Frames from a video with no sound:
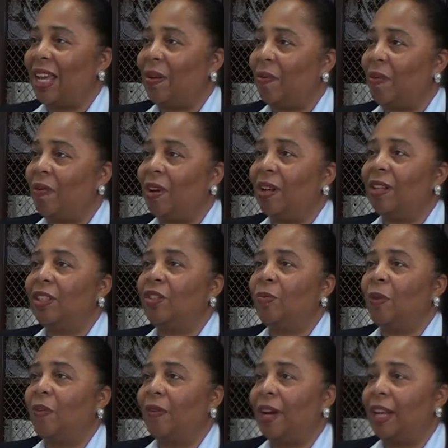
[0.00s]
And we've
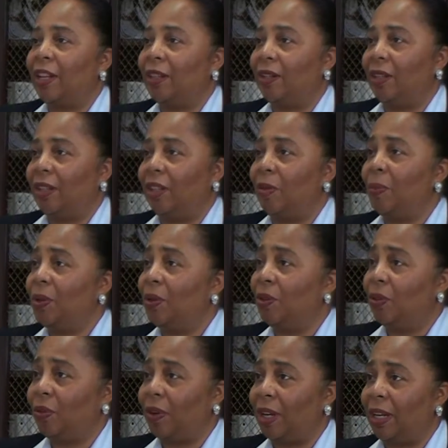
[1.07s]
also provided
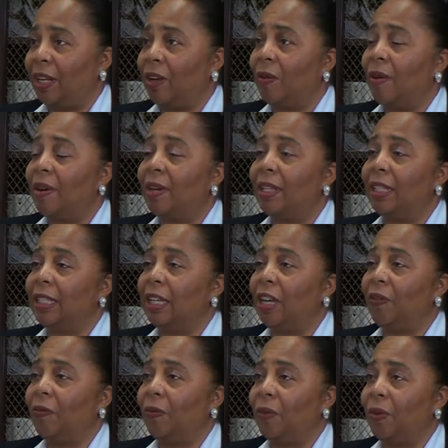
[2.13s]
computer training going on
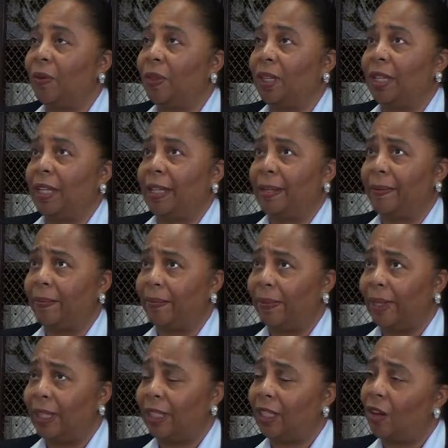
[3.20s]
site for the
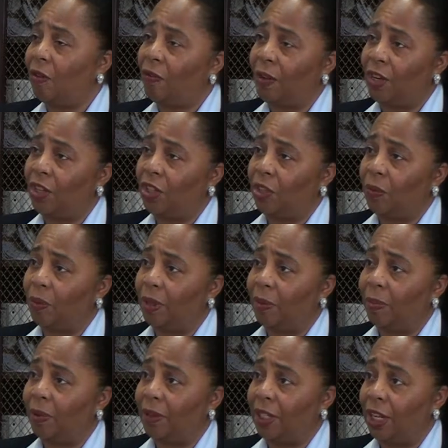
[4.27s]
Salvation
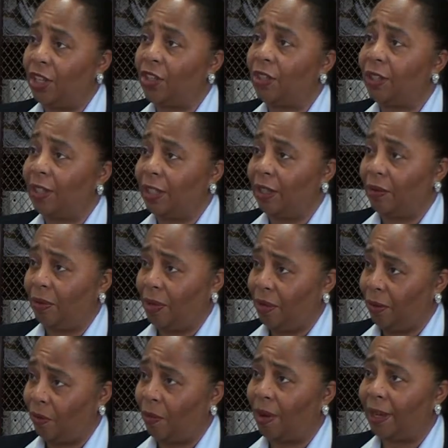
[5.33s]
Rehabilitation Center
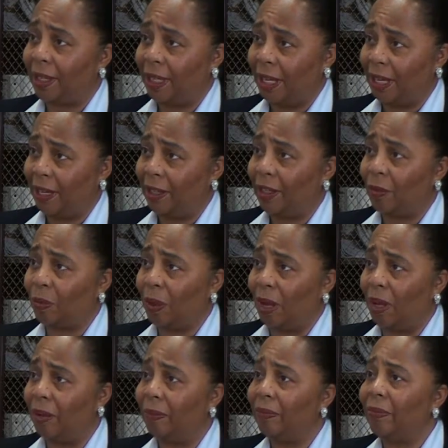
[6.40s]
here in Waukegan as
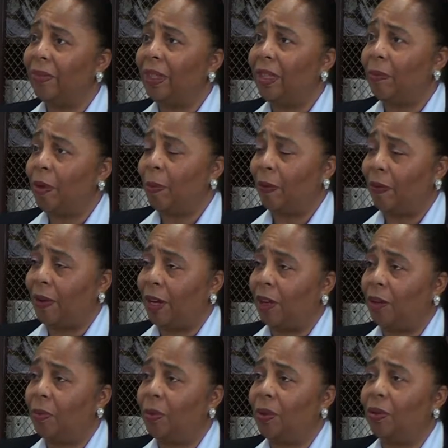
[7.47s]
well. We
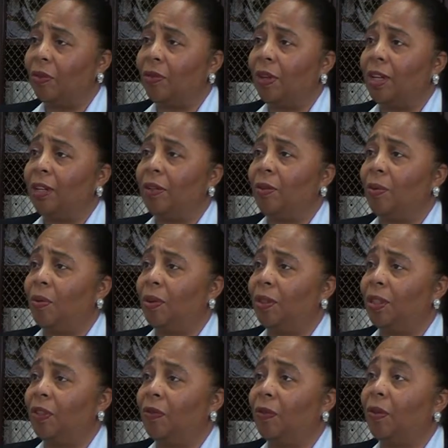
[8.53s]
provided computer training
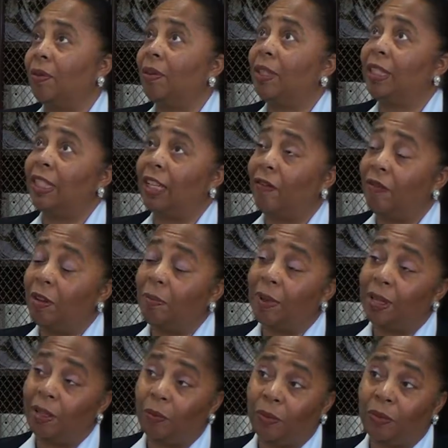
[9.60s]
courses for the 70
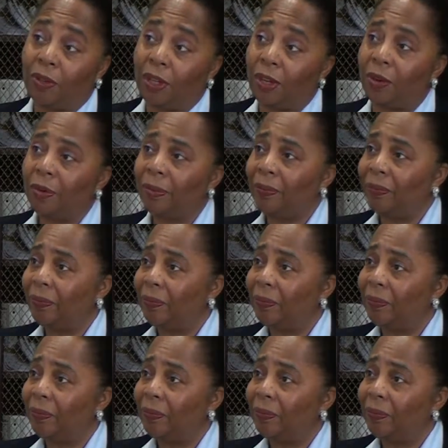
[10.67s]
men that were there.